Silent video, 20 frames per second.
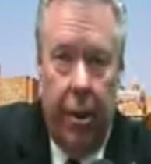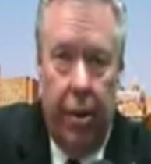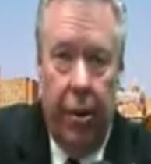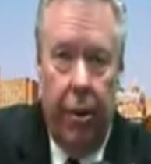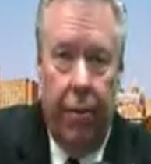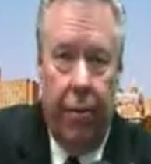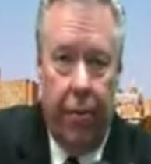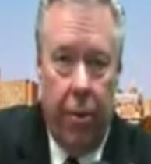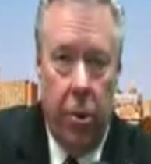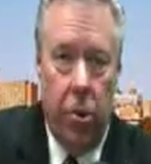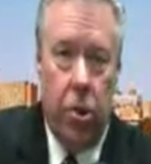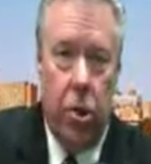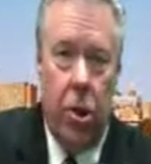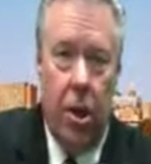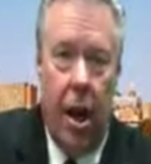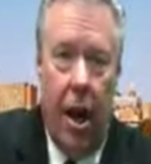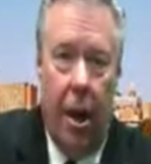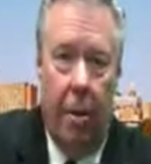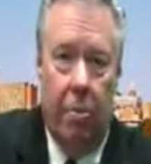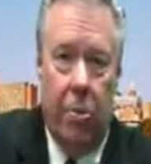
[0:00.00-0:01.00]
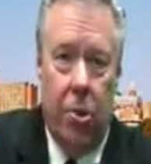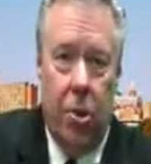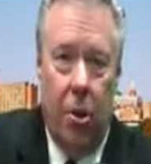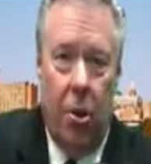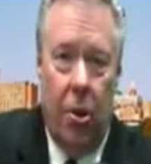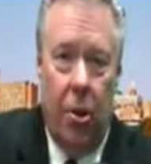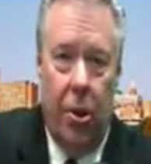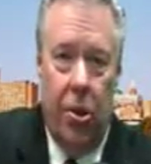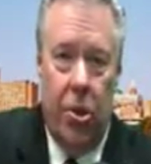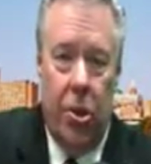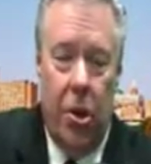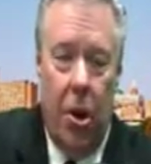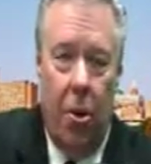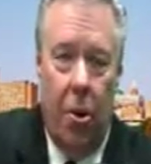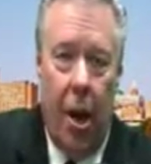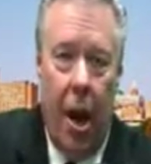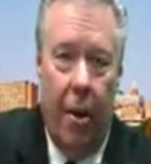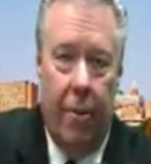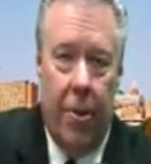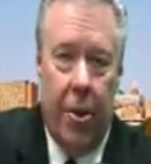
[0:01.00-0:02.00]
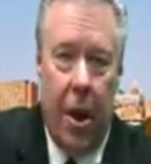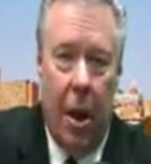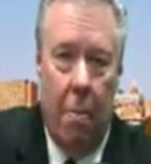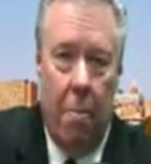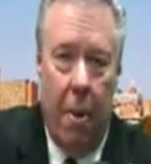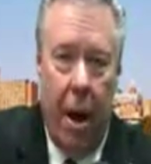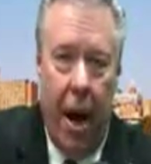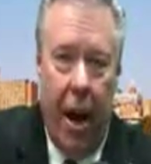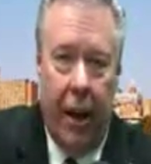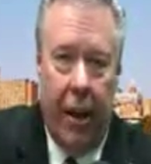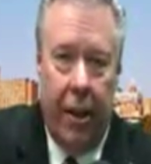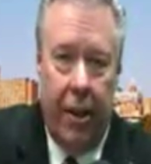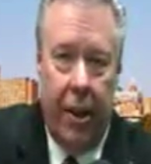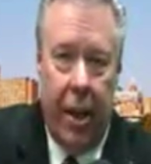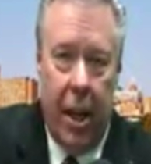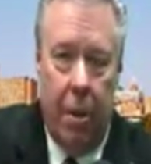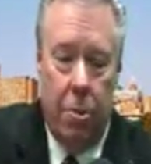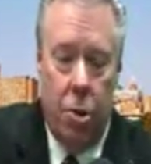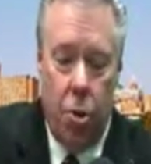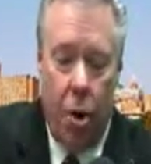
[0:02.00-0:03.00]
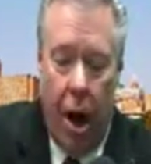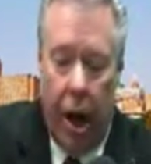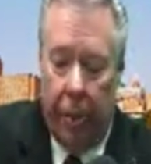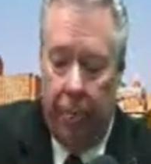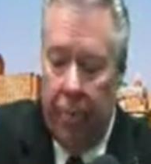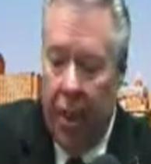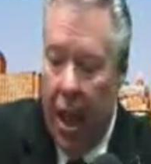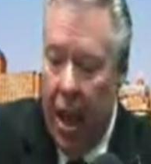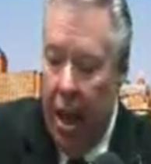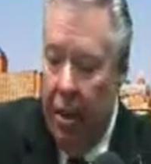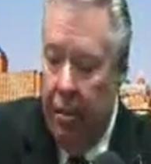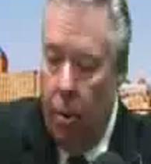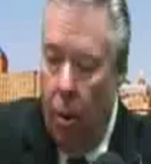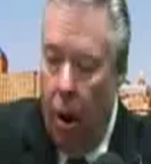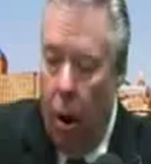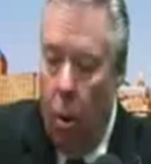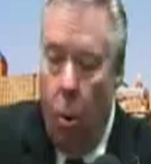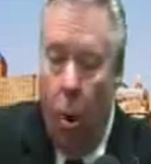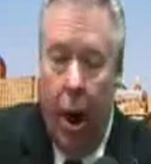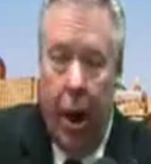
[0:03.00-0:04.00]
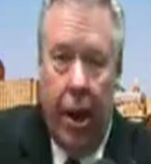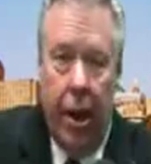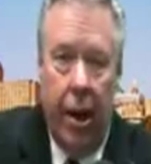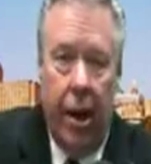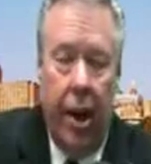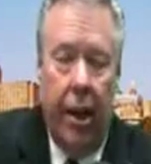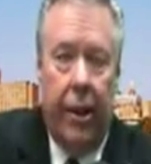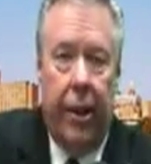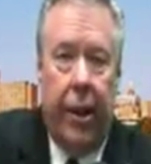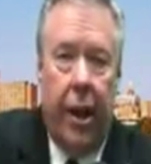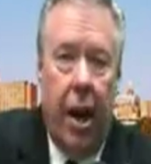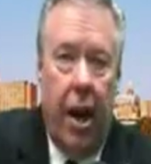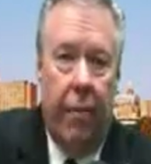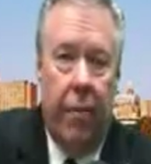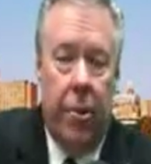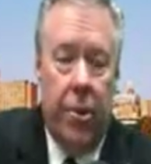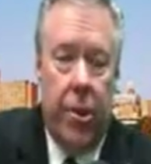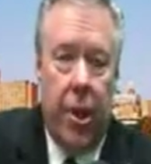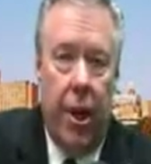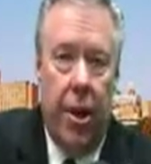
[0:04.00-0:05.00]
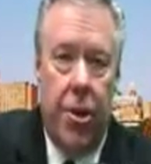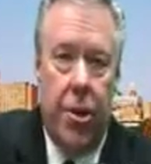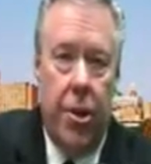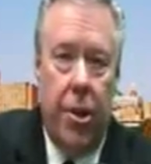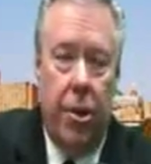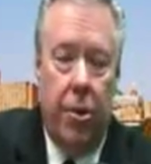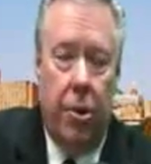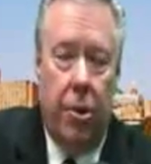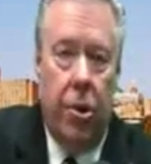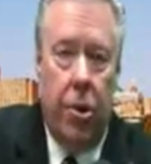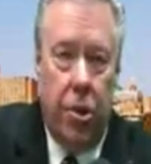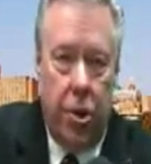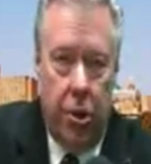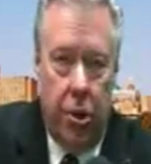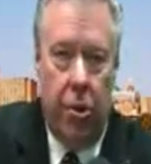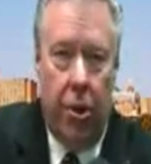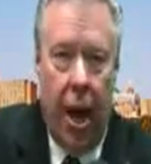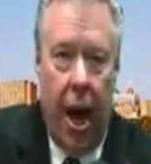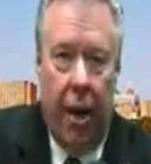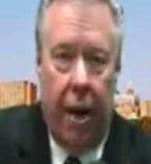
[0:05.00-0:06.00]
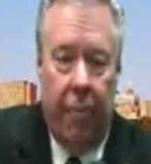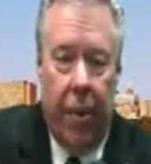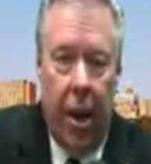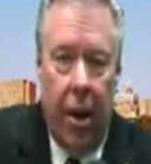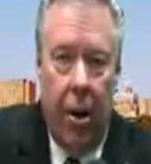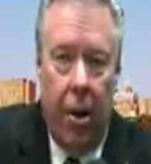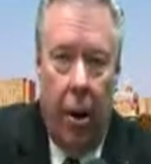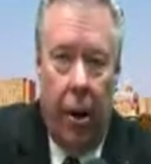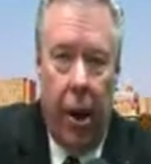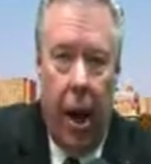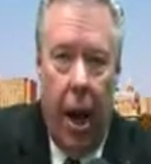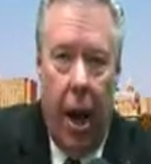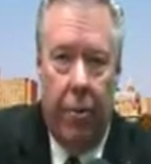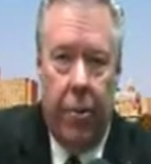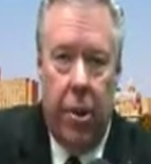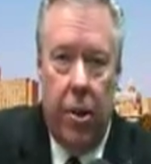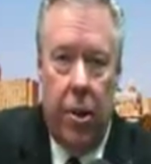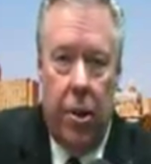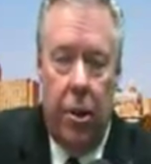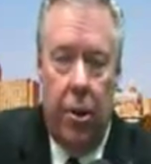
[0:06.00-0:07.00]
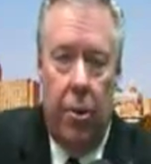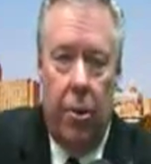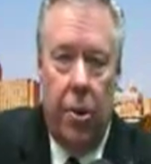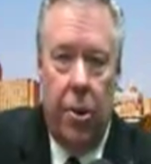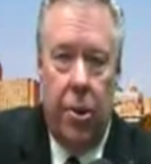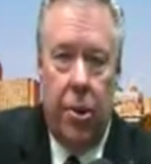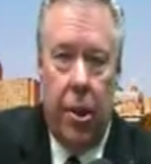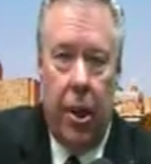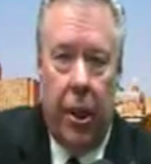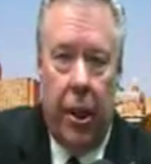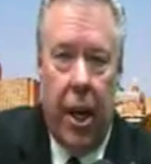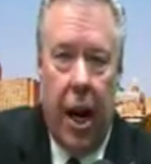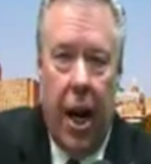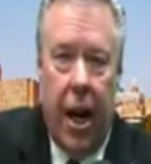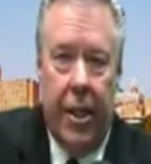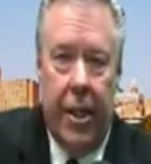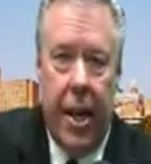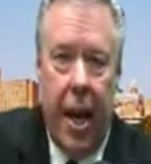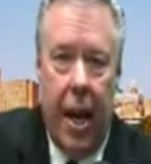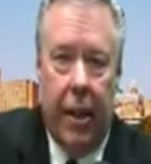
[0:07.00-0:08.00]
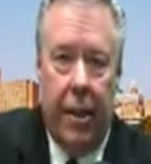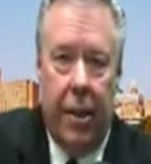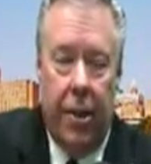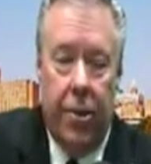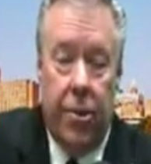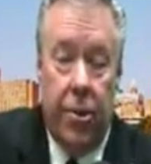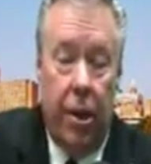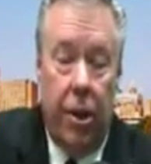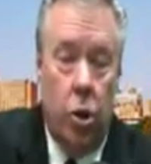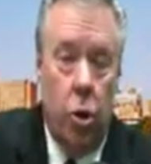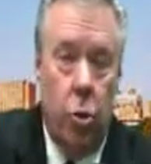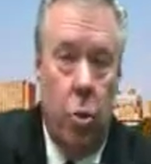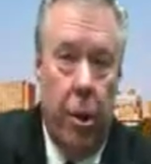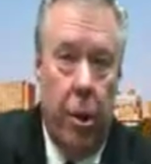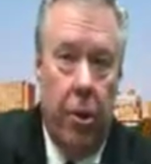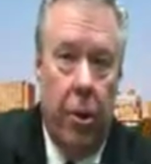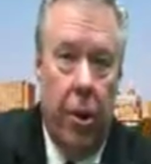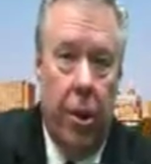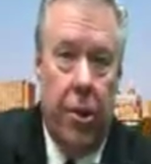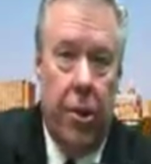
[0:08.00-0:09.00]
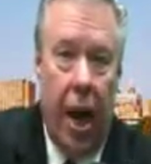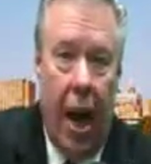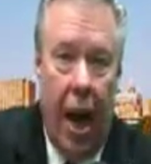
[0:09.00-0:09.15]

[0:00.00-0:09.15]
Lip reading: the first time so that you don't have to come back and keep trying. If you want to weigh in on the conversation, you can do that. All you have to do is contact us on Twitter. It's